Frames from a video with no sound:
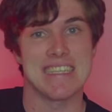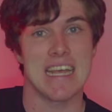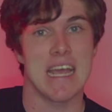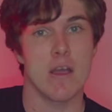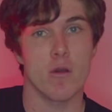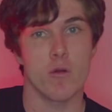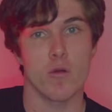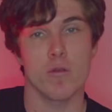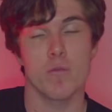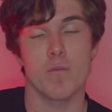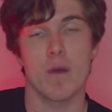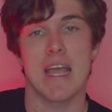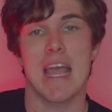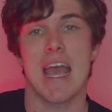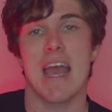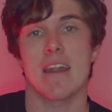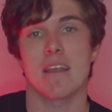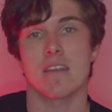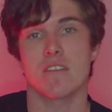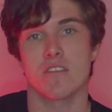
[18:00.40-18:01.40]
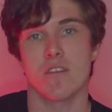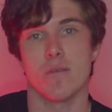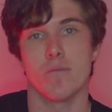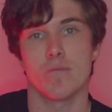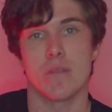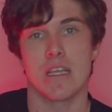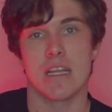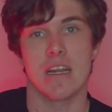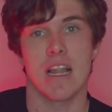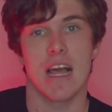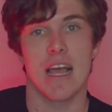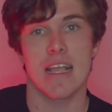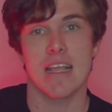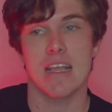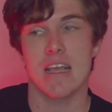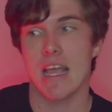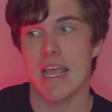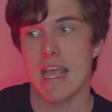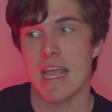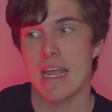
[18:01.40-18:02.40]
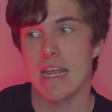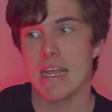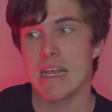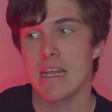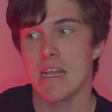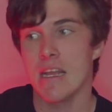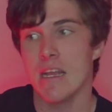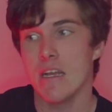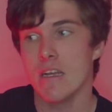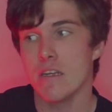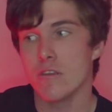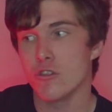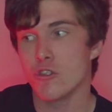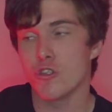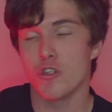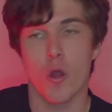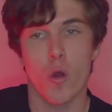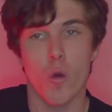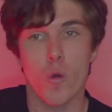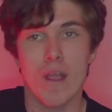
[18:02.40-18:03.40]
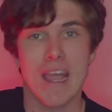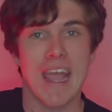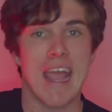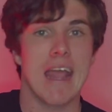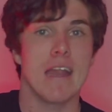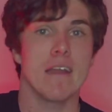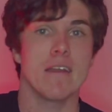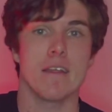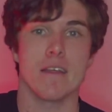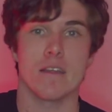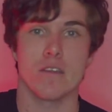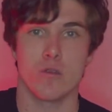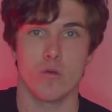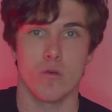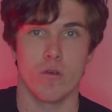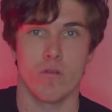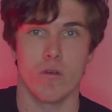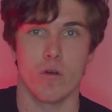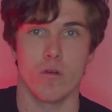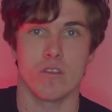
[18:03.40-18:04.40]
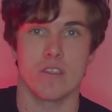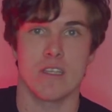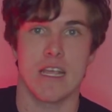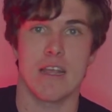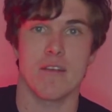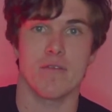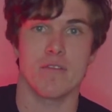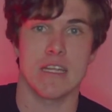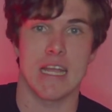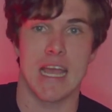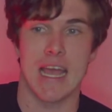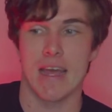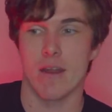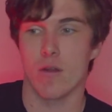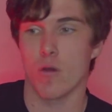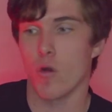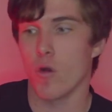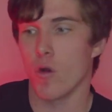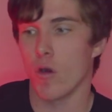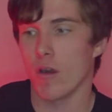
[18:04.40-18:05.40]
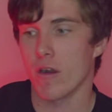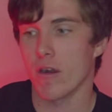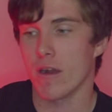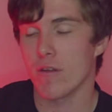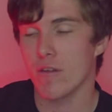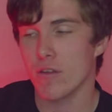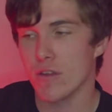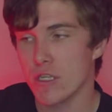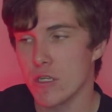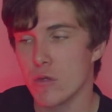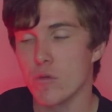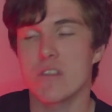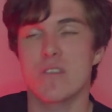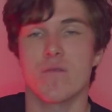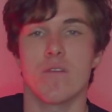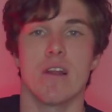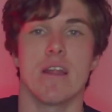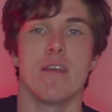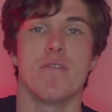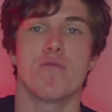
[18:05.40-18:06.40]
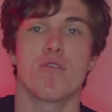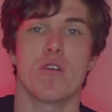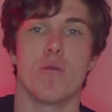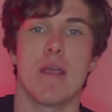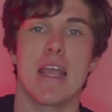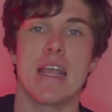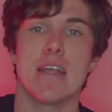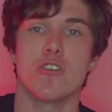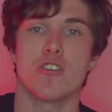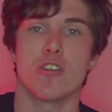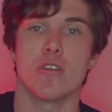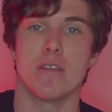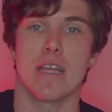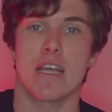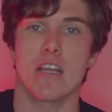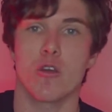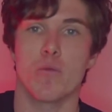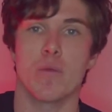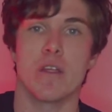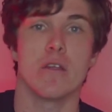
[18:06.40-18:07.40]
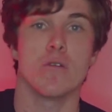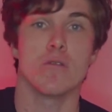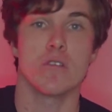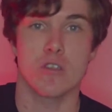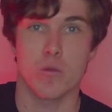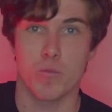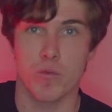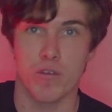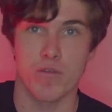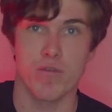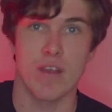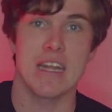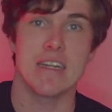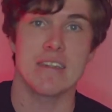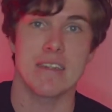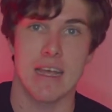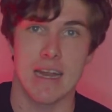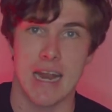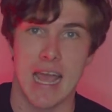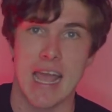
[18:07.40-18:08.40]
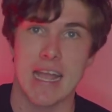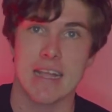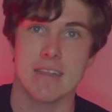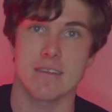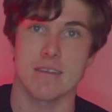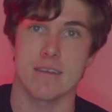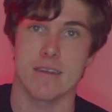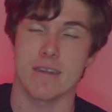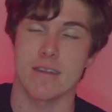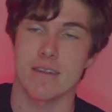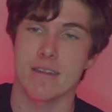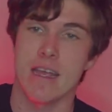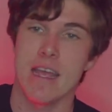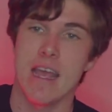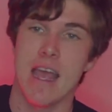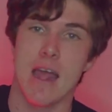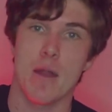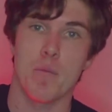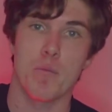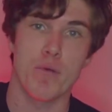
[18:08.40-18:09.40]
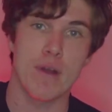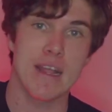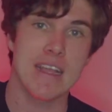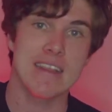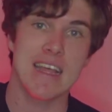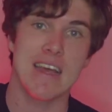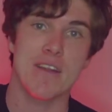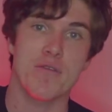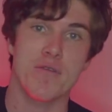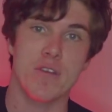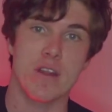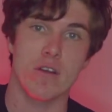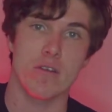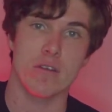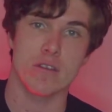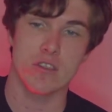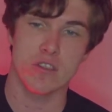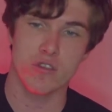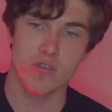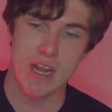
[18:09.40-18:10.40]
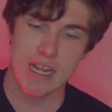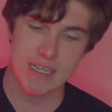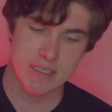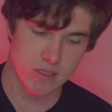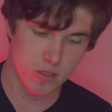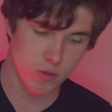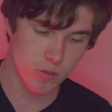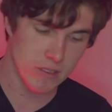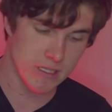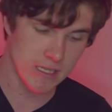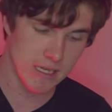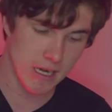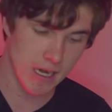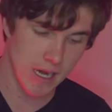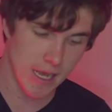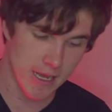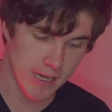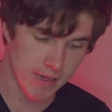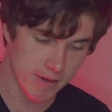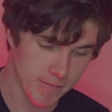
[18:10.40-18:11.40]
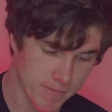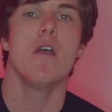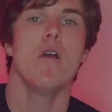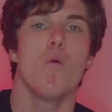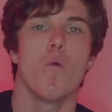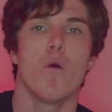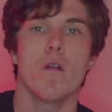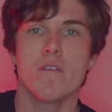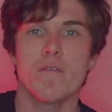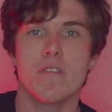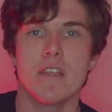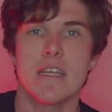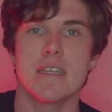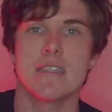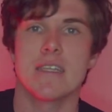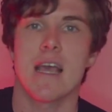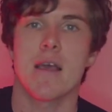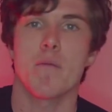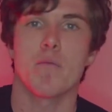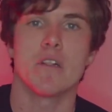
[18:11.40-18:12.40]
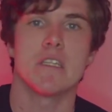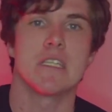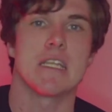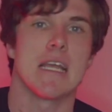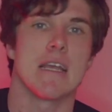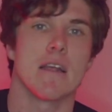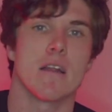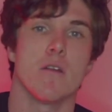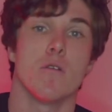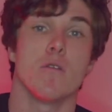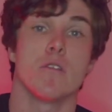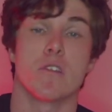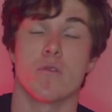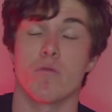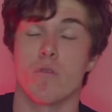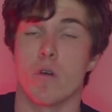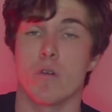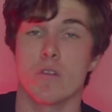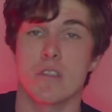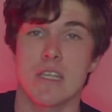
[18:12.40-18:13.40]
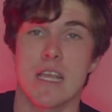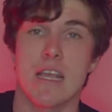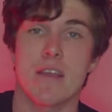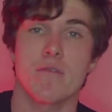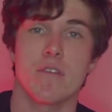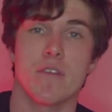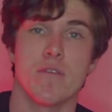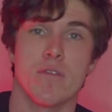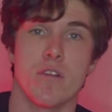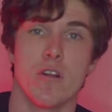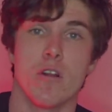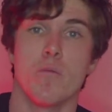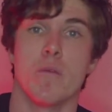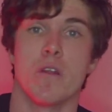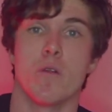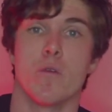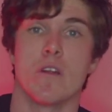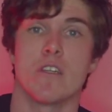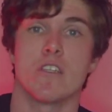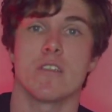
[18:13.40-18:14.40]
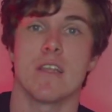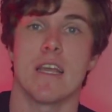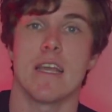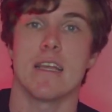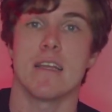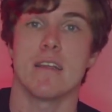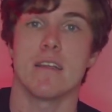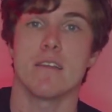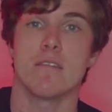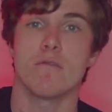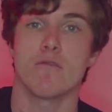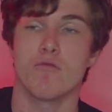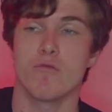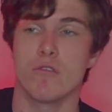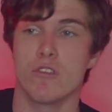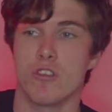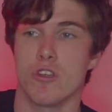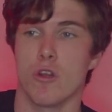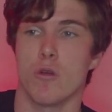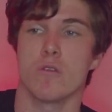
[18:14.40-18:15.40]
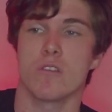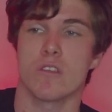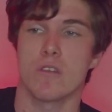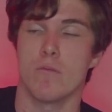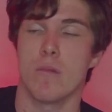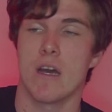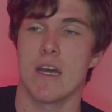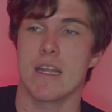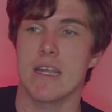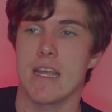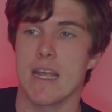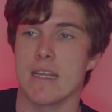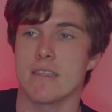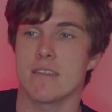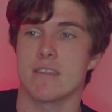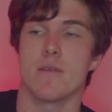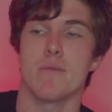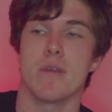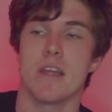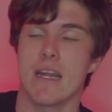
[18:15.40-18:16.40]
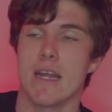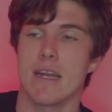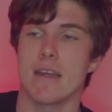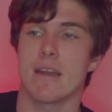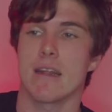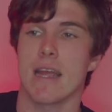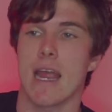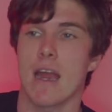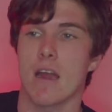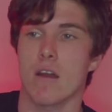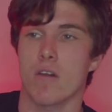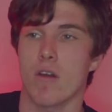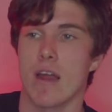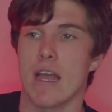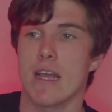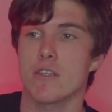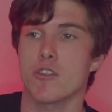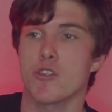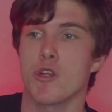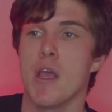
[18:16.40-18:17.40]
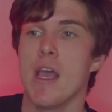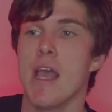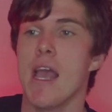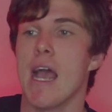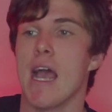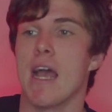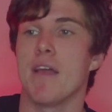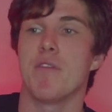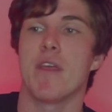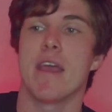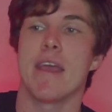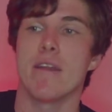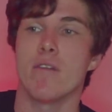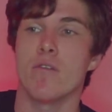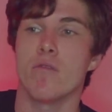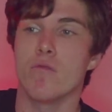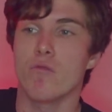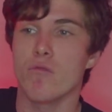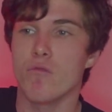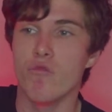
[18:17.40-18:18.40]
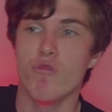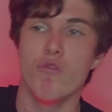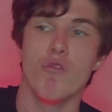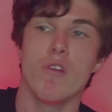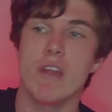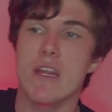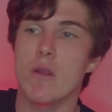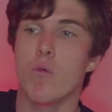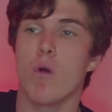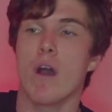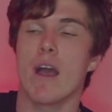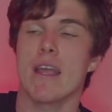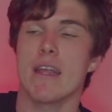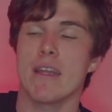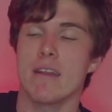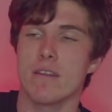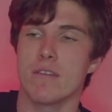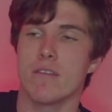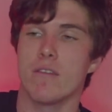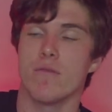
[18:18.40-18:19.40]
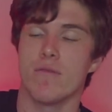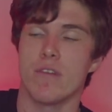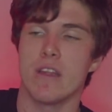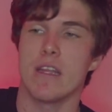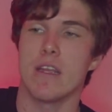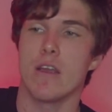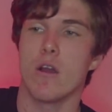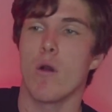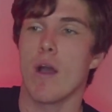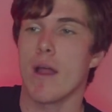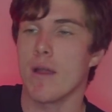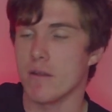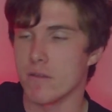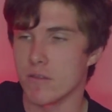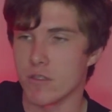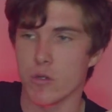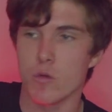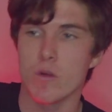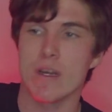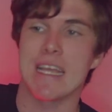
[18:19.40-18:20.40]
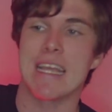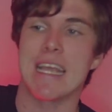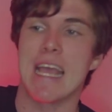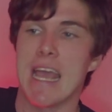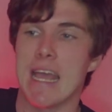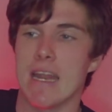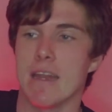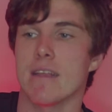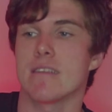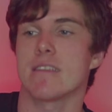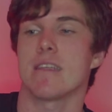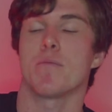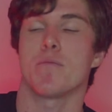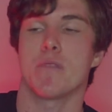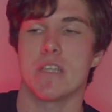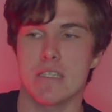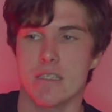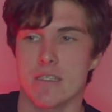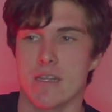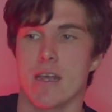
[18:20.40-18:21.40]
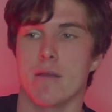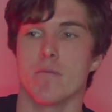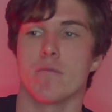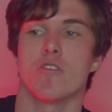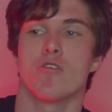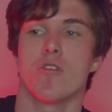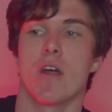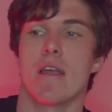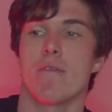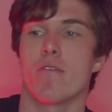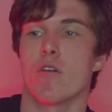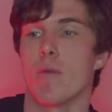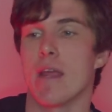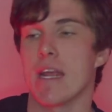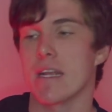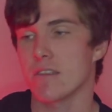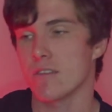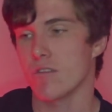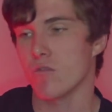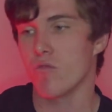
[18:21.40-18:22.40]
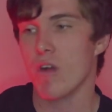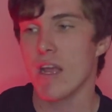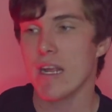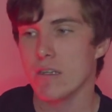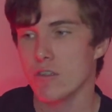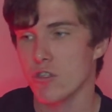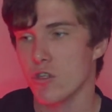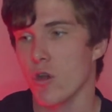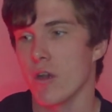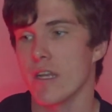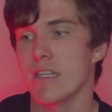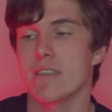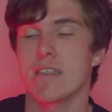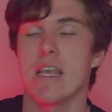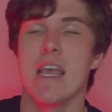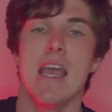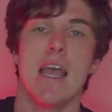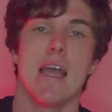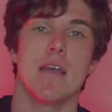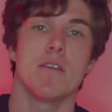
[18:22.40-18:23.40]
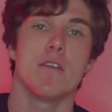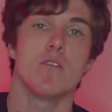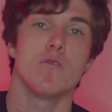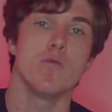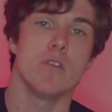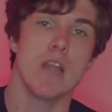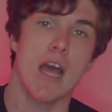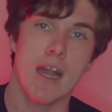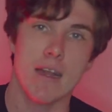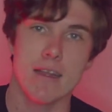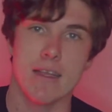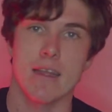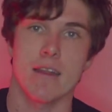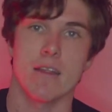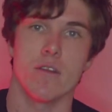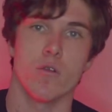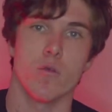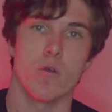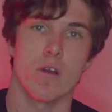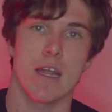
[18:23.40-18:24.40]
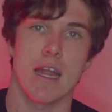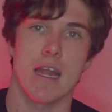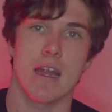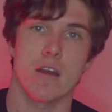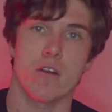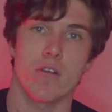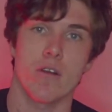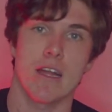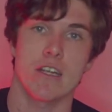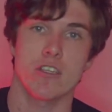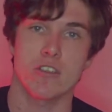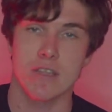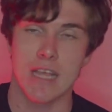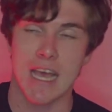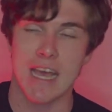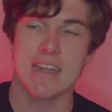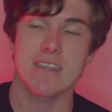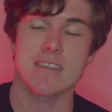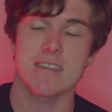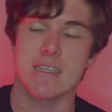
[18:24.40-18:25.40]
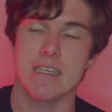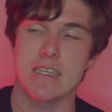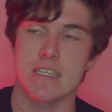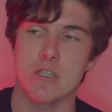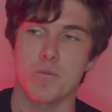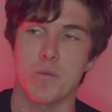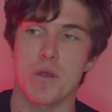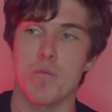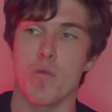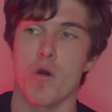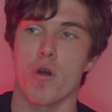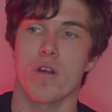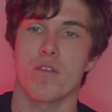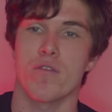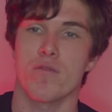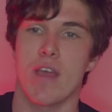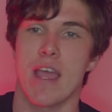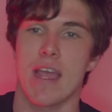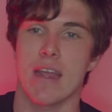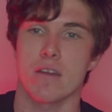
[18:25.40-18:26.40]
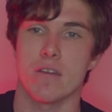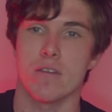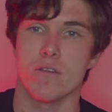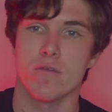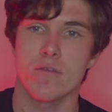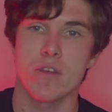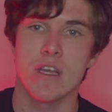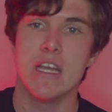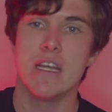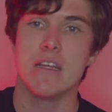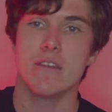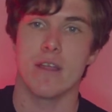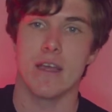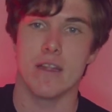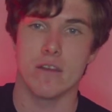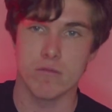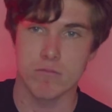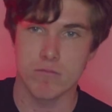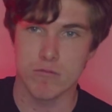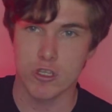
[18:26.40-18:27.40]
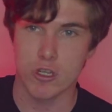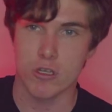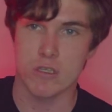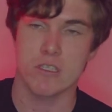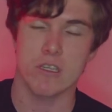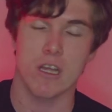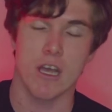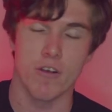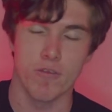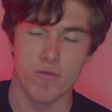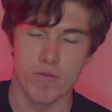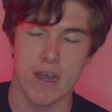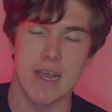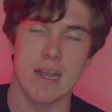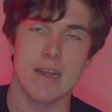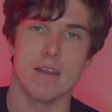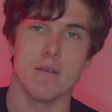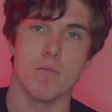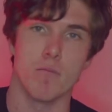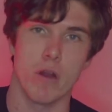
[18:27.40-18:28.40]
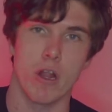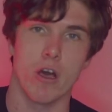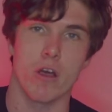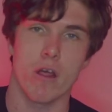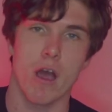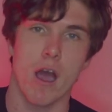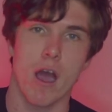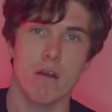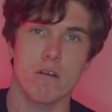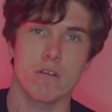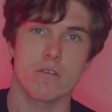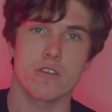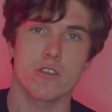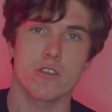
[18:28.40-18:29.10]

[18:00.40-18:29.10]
down by adding something like a joke ending to a road safety ad or useful information that could be used to prevent an accident and bring that fear and stress to a decline. One of the examples they include is a road safety film in which they show somebody a simulated car crash and then rewind the video and do it again except this time the driver makes the right choice and they do not get into a car crash. That is seen to be more effective than just a violent blood horror